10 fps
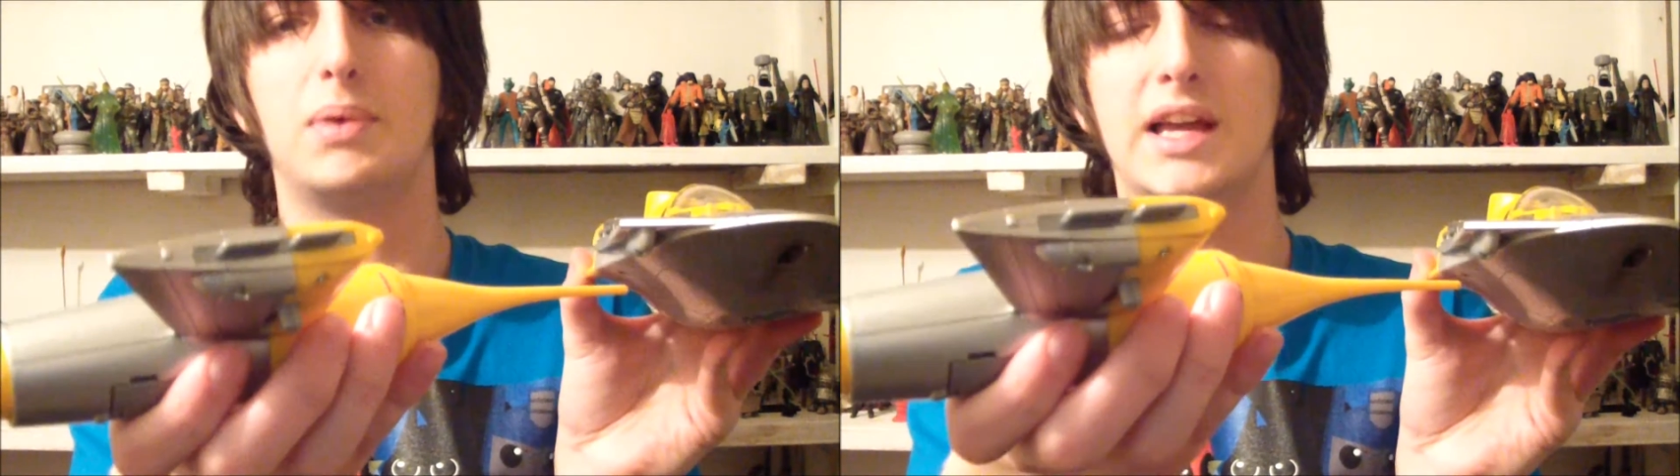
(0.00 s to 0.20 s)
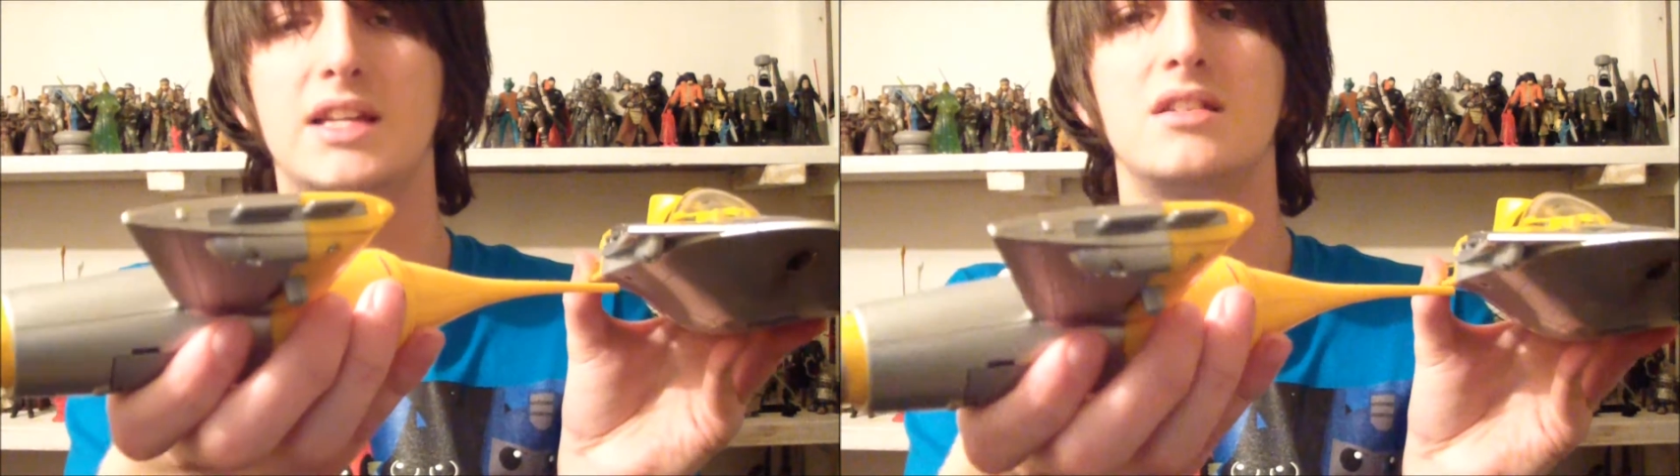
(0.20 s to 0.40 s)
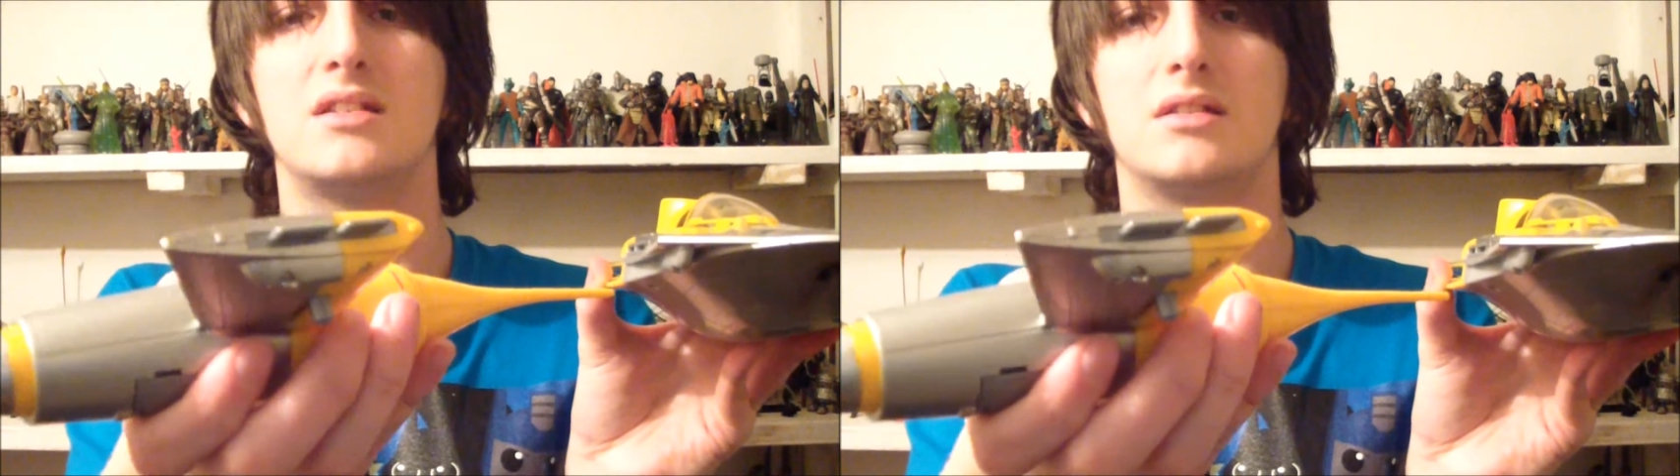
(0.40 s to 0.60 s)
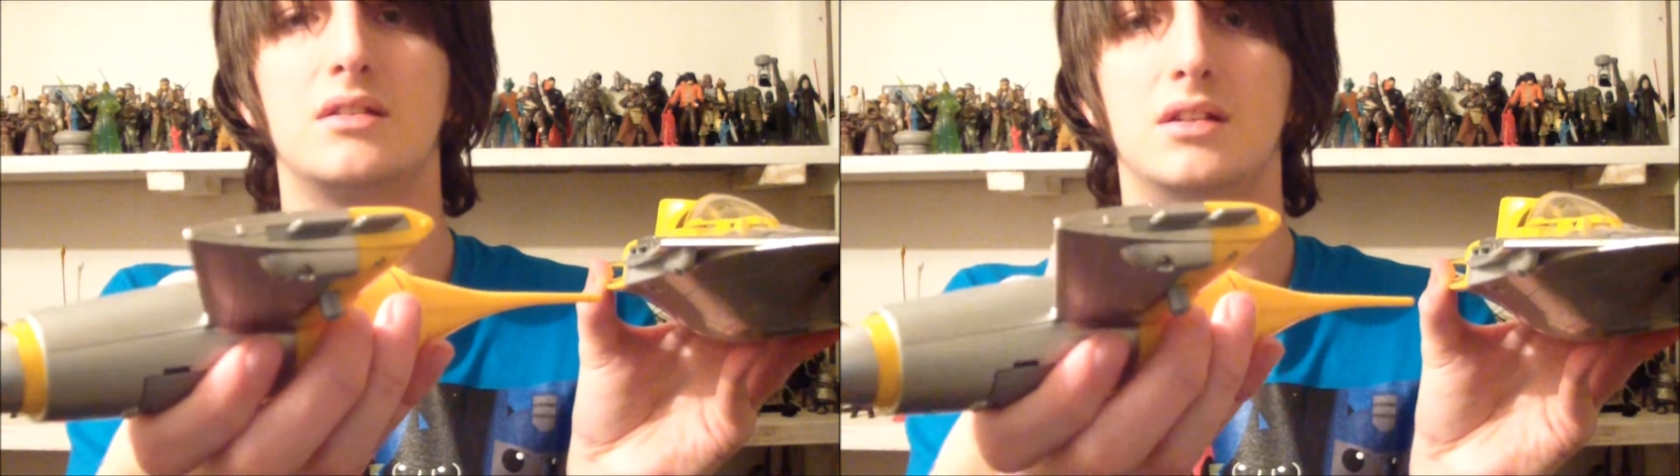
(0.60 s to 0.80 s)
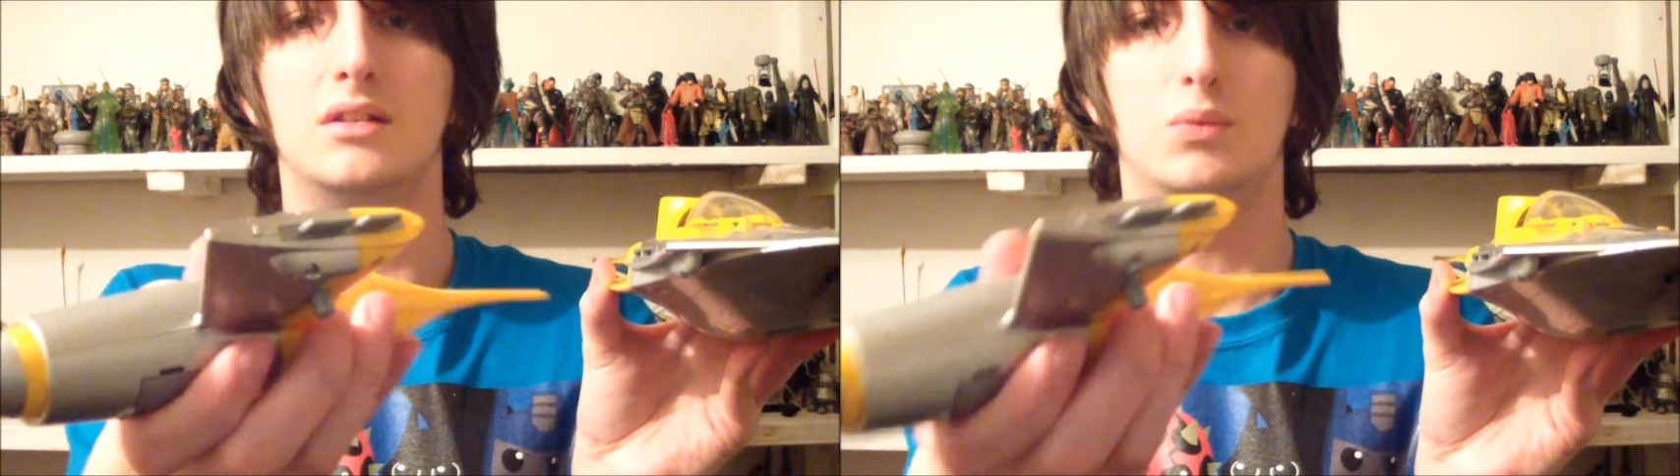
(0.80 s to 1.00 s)
place.
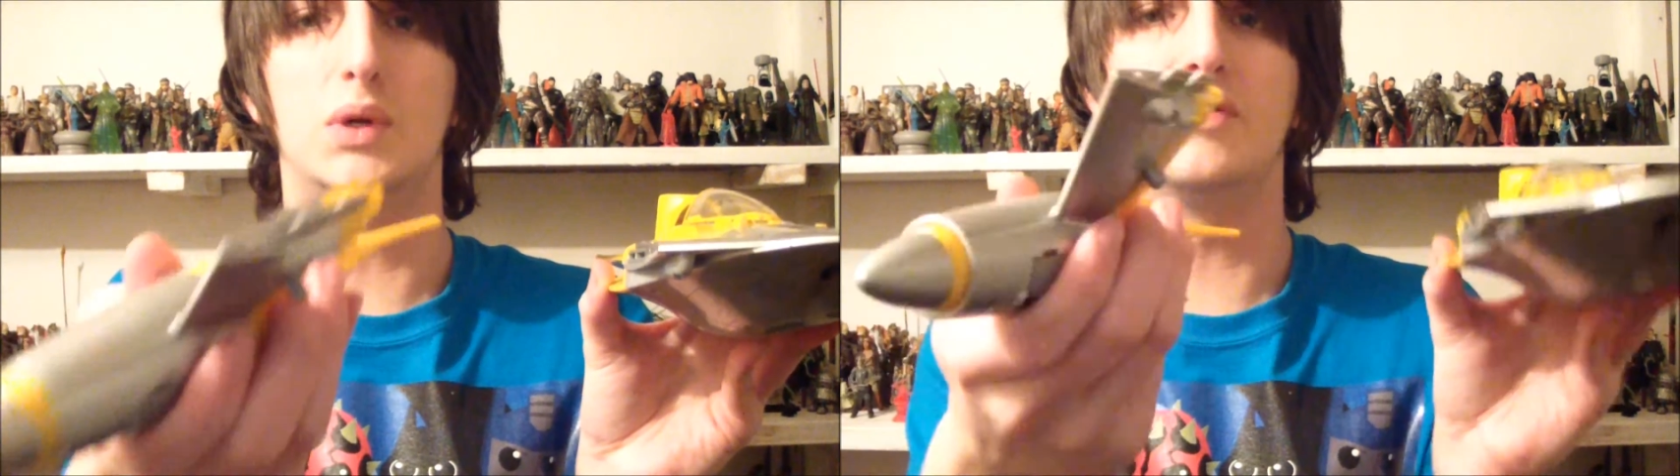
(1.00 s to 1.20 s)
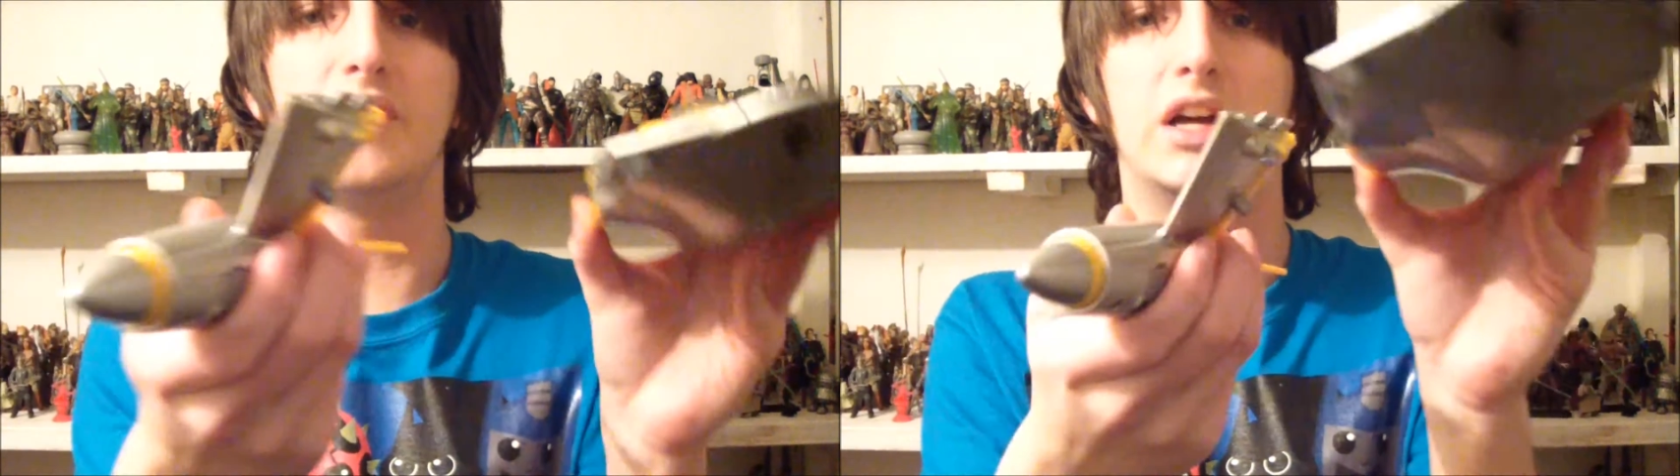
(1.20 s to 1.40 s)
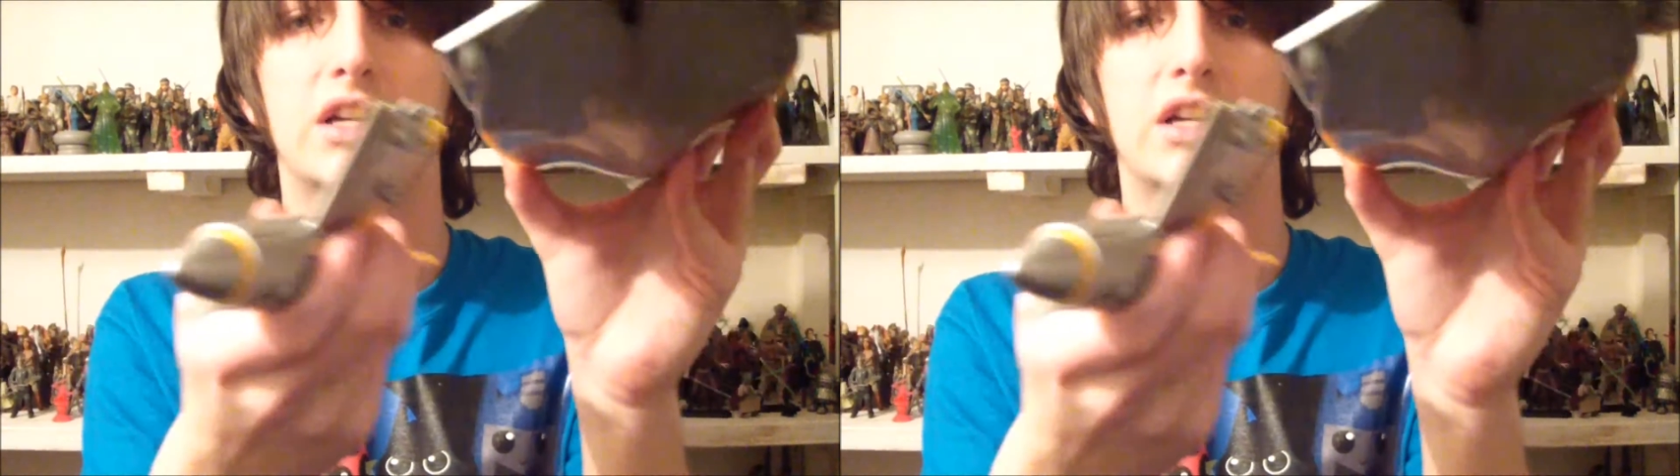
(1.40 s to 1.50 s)
When you fly,